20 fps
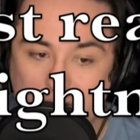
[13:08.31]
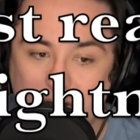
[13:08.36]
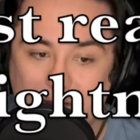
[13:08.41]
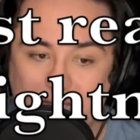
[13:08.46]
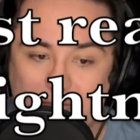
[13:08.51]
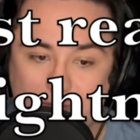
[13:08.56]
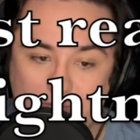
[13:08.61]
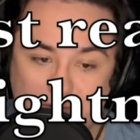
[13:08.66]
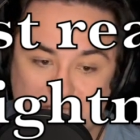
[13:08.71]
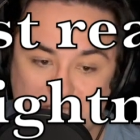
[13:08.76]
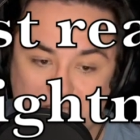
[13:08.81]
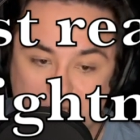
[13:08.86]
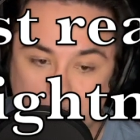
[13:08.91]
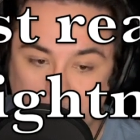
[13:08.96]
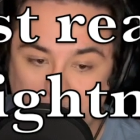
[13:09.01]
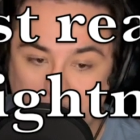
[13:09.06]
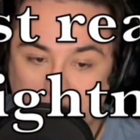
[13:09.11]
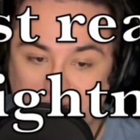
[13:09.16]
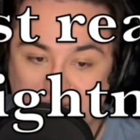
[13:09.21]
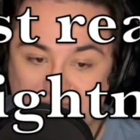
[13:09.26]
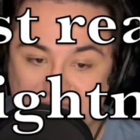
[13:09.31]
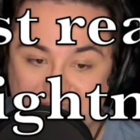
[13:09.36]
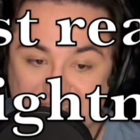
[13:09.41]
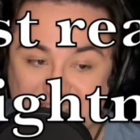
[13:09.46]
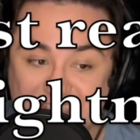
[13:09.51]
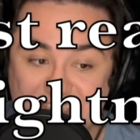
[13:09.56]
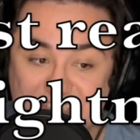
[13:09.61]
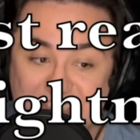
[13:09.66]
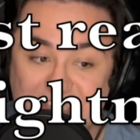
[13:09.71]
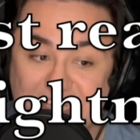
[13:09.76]
I have experienced
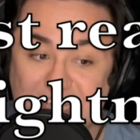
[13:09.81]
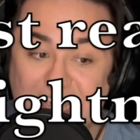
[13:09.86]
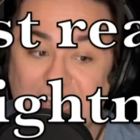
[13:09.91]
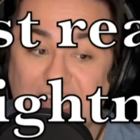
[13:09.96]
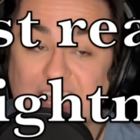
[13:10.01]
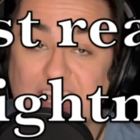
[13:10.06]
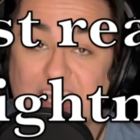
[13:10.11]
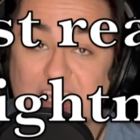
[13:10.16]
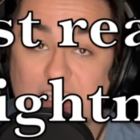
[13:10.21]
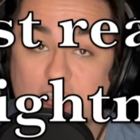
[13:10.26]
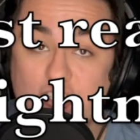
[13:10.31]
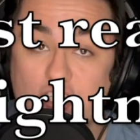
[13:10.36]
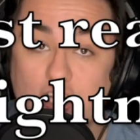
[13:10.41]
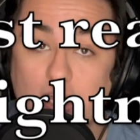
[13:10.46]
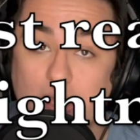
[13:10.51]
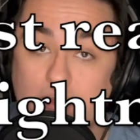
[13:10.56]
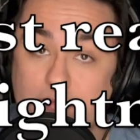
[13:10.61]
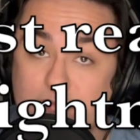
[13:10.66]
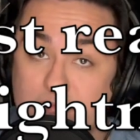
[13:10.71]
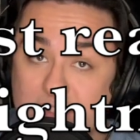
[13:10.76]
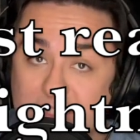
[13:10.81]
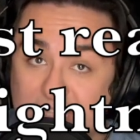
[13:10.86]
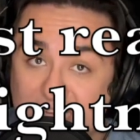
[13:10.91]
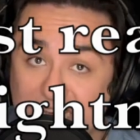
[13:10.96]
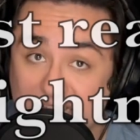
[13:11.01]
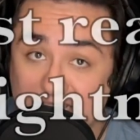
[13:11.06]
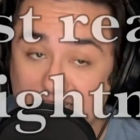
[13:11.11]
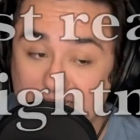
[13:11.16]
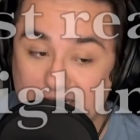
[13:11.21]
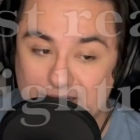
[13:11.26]
since the age of
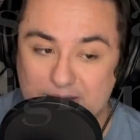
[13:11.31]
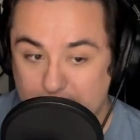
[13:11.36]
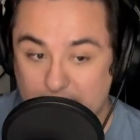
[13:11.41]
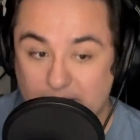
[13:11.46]
10.